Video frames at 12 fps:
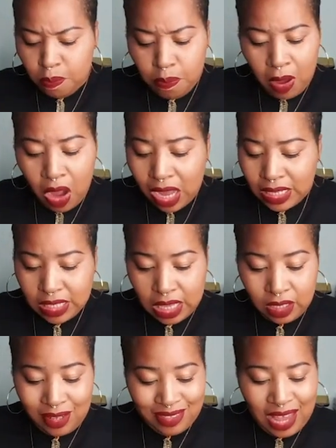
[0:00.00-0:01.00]

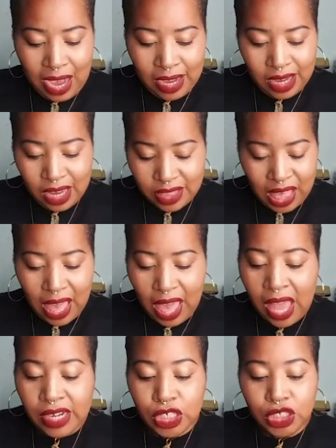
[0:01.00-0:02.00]
basking in that
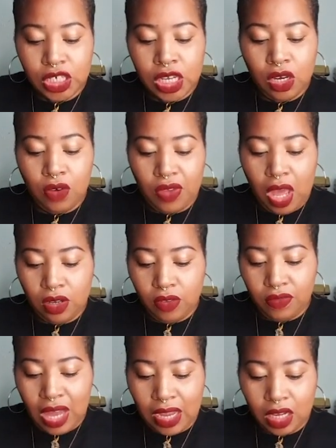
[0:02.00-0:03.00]
energy of kind
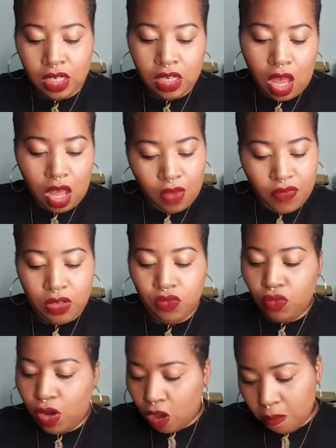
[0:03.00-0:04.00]
of like love and
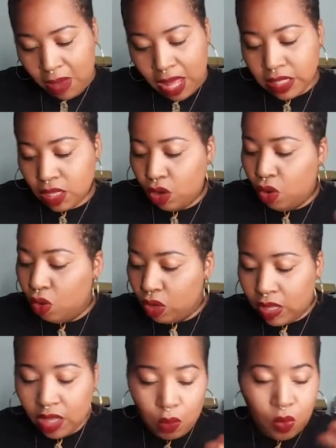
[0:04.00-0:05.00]
romance and
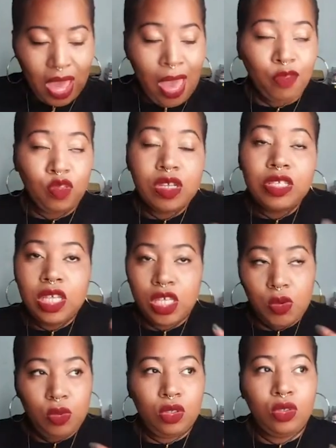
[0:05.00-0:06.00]
calling in whatever it is that
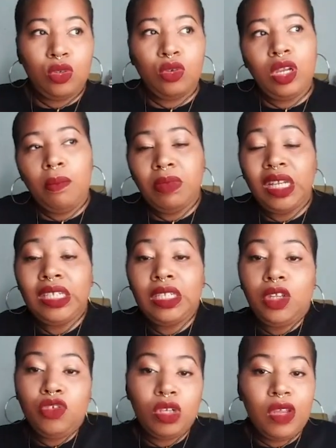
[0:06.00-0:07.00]
you want to call in, but
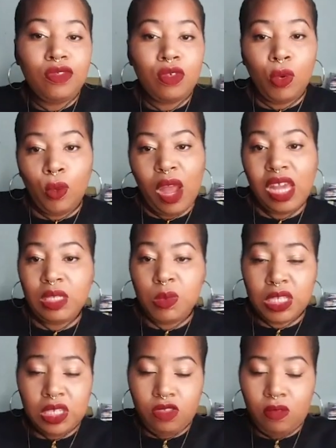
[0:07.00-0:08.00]
literally through all
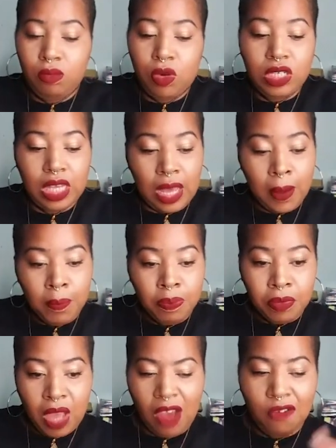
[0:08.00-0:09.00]
aspects of the body.
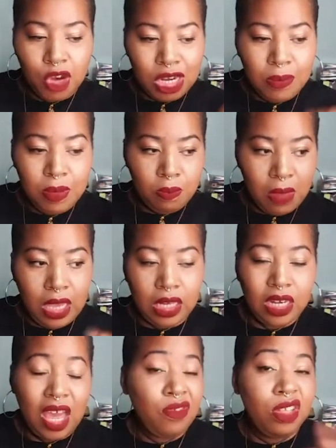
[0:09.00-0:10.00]
I've really been making
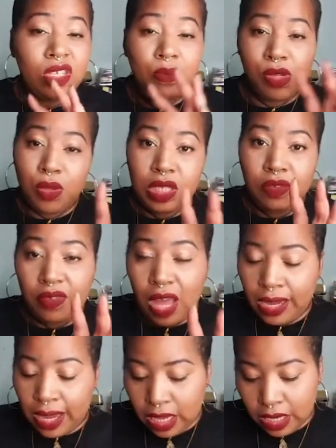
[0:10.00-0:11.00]
an effort to beautify
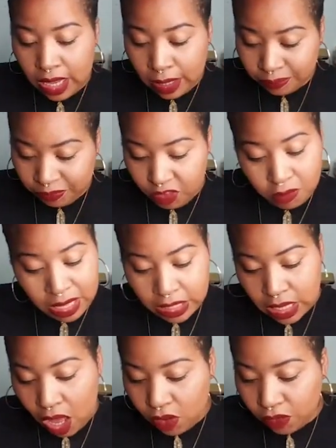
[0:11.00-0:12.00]
lately for
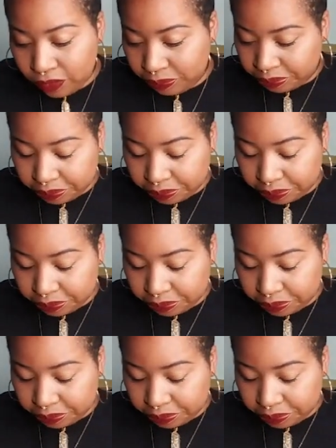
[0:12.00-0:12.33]
myself.